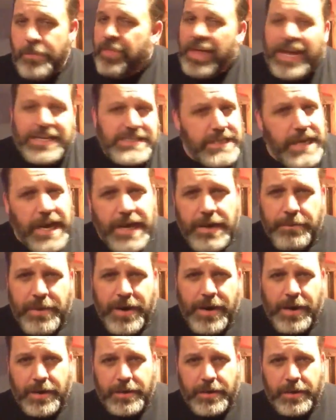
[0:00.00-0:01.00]
That's not
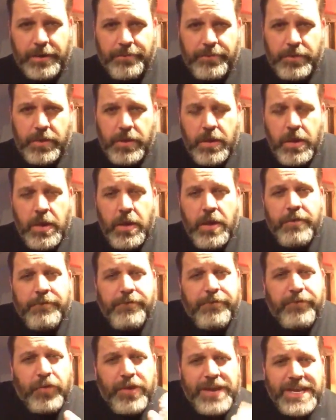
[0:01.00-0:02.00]
America.
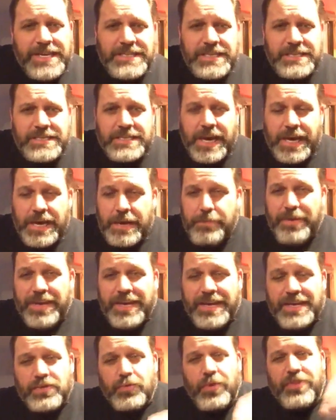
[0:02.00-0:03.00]
Free society
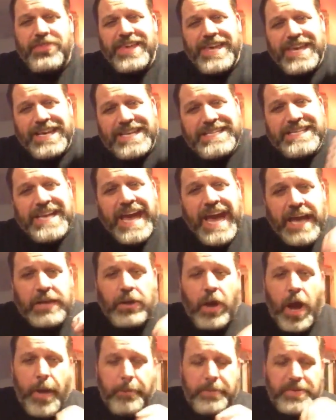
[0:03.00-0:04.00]
begins with the
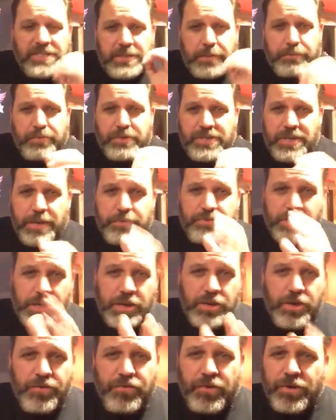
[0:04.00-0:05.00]
exact opposite presumption.
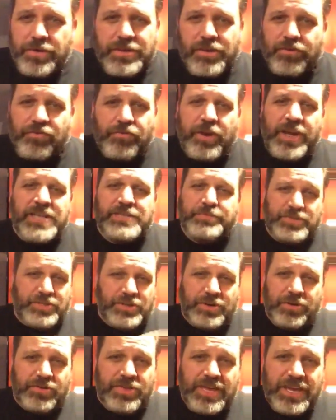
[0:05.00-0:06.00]
And you've heard this phrase, but
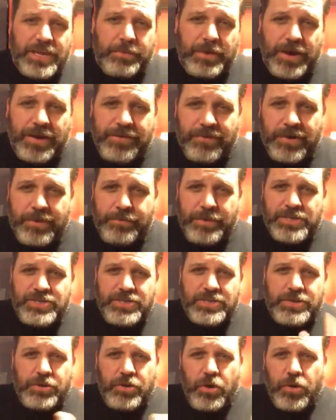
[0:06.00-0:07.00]
you don't think about it very much
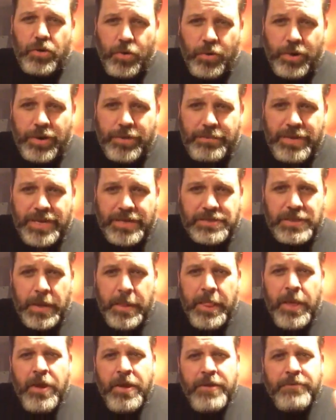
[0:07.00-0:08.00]
and you don't know what it means.
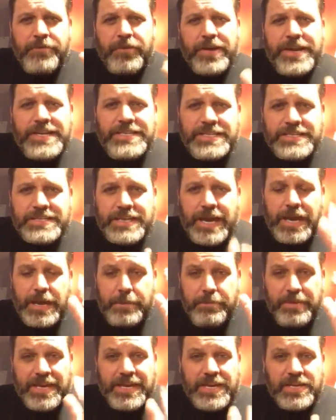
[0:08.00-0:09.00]
Free
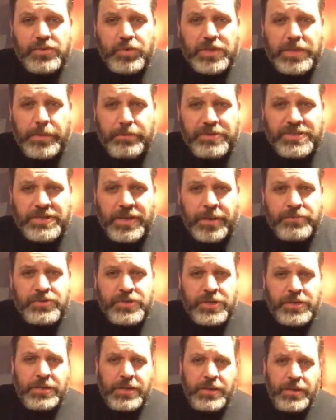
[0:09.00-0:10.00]
society begins with the
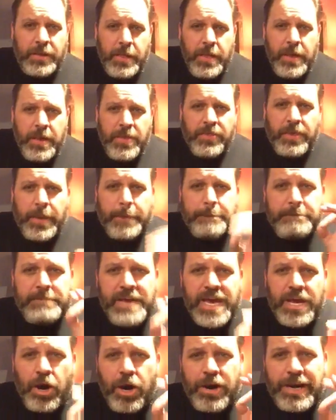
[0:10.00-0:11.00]
presumption that
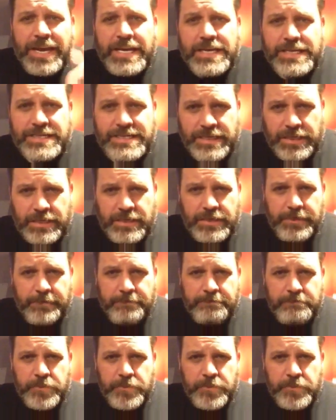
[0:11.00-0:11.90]
men are innocent.